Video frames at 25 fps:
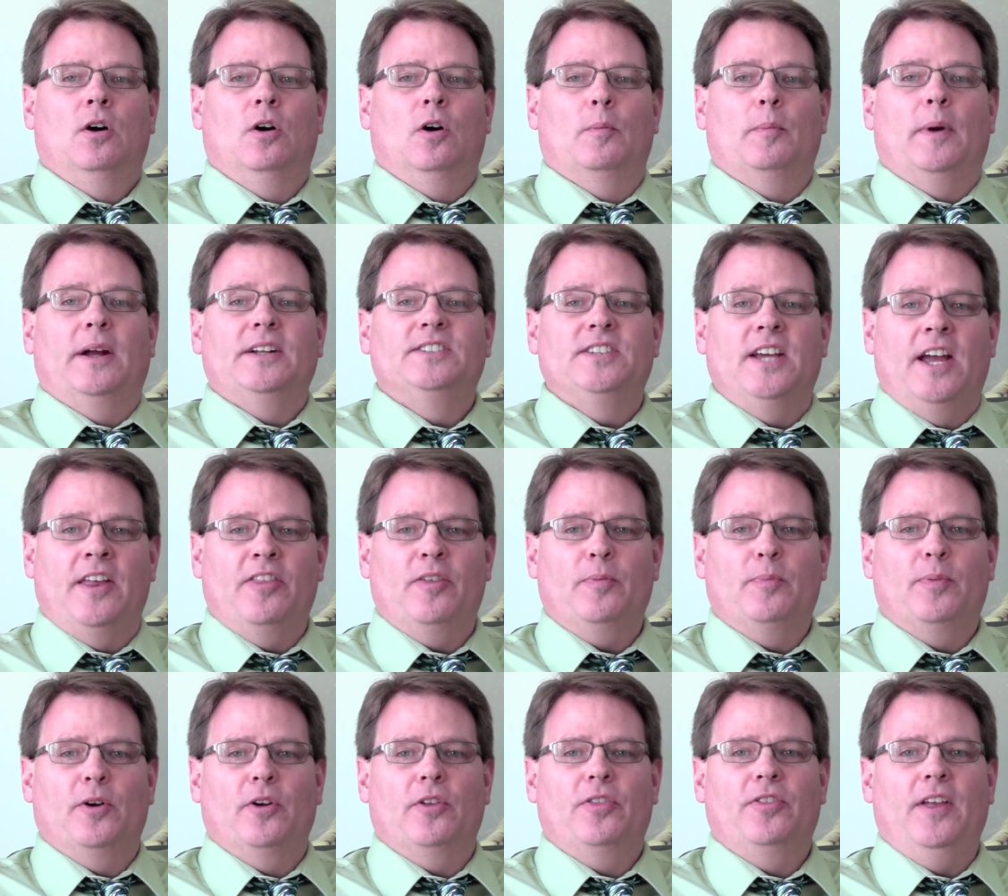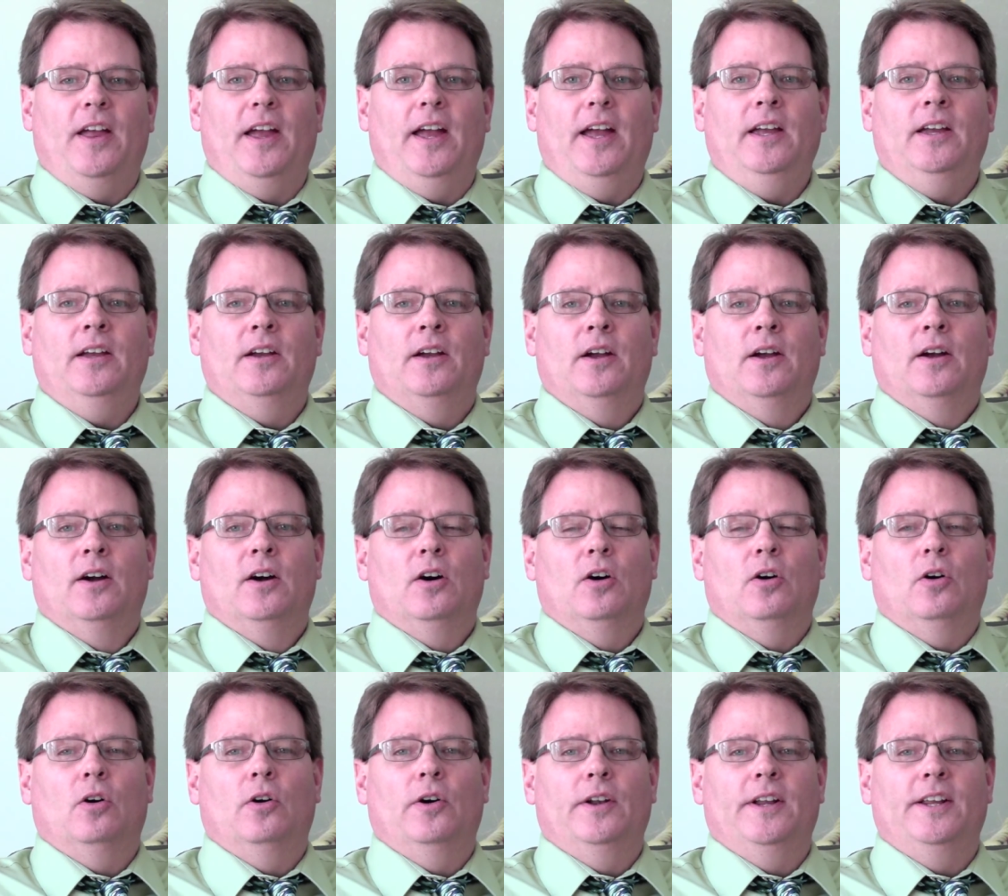on my 10th birthday,
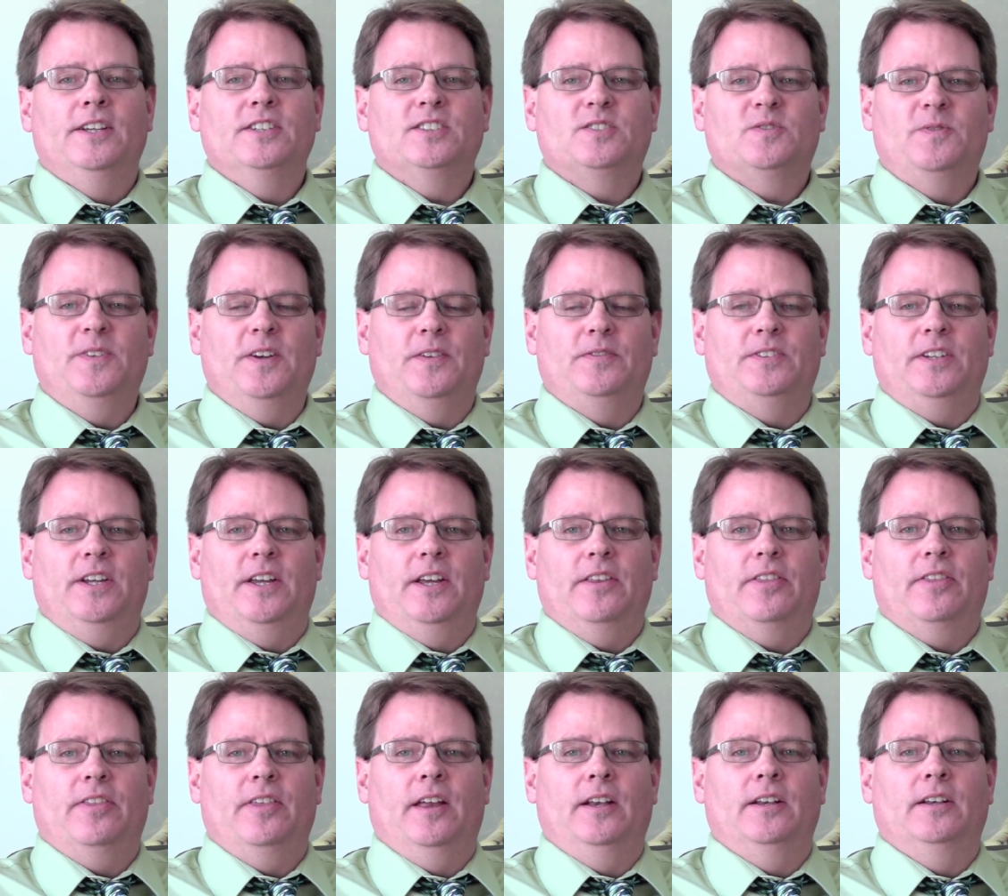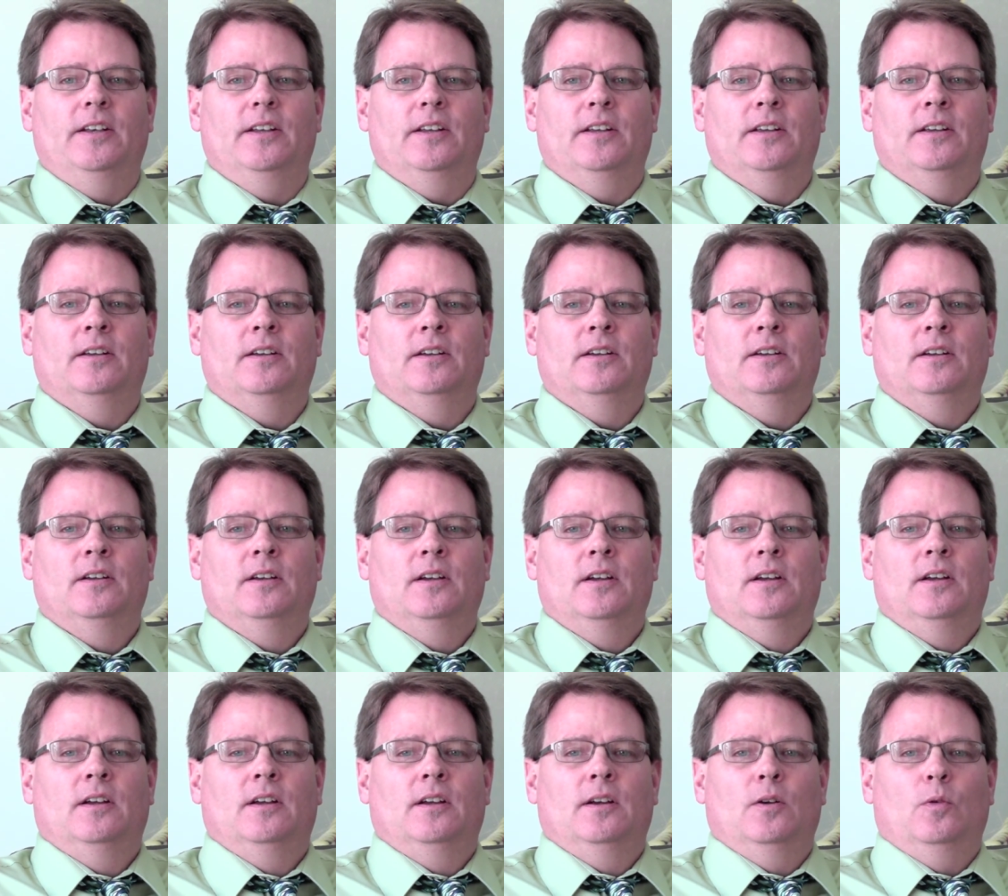on his 50th, and
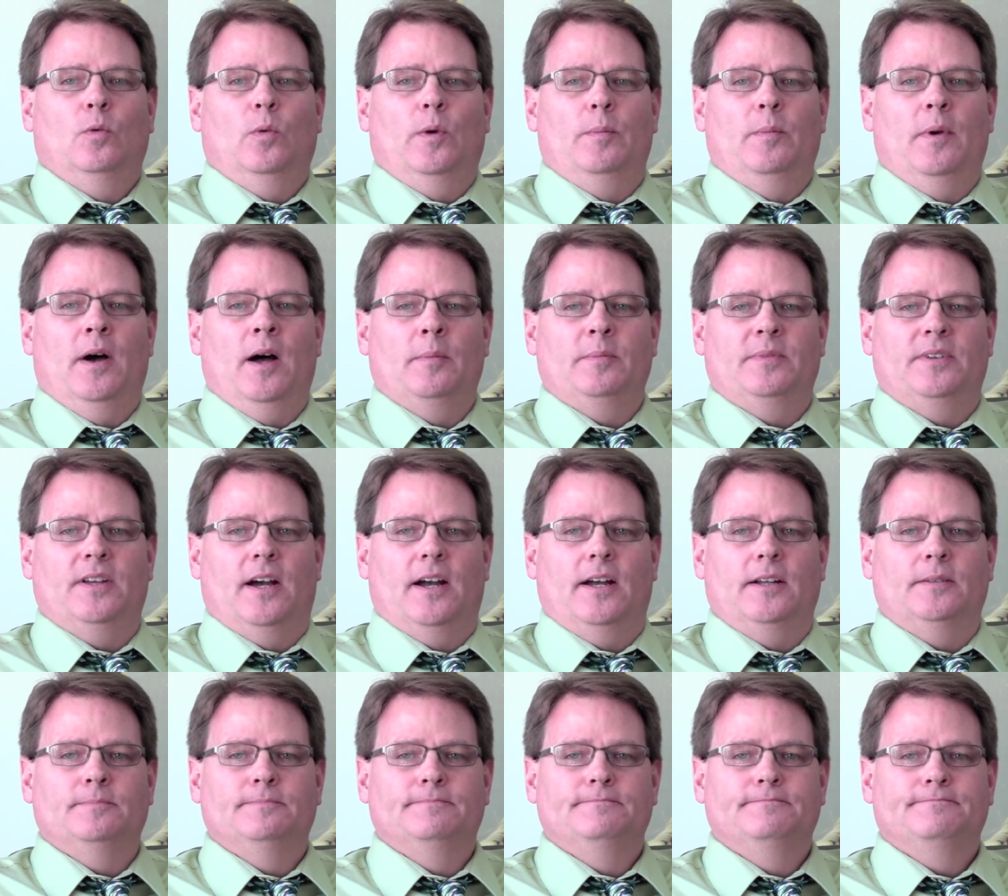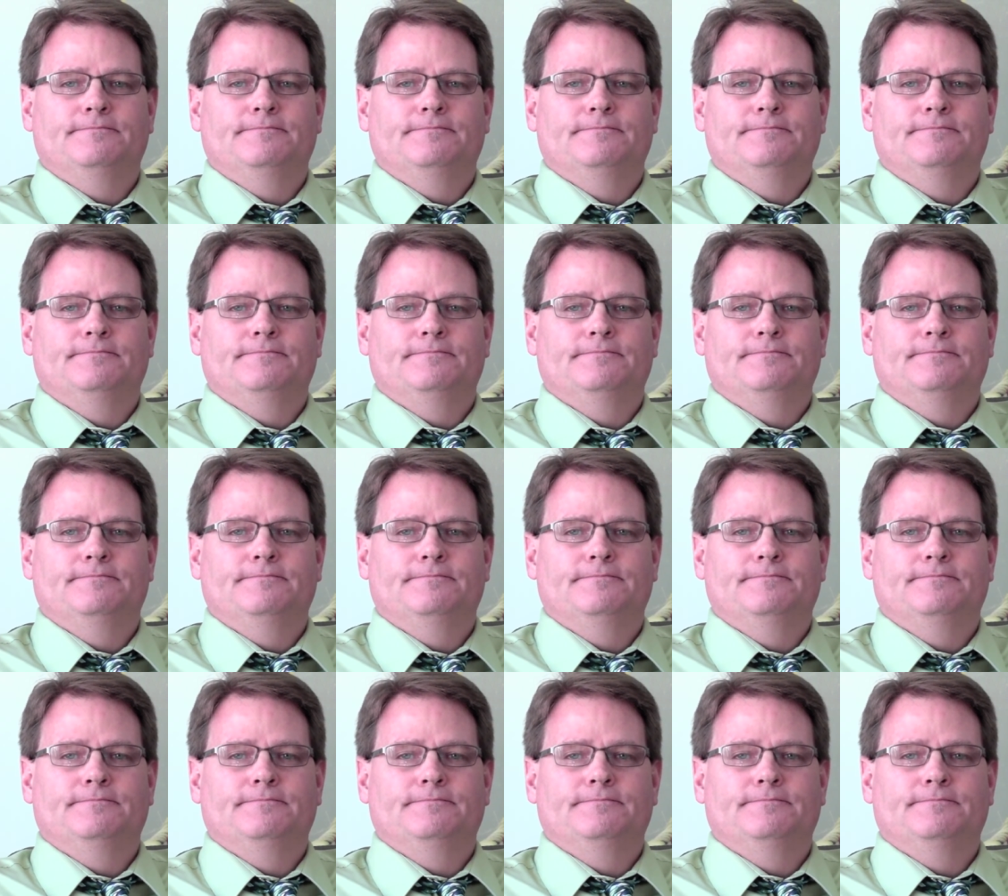when Mom died.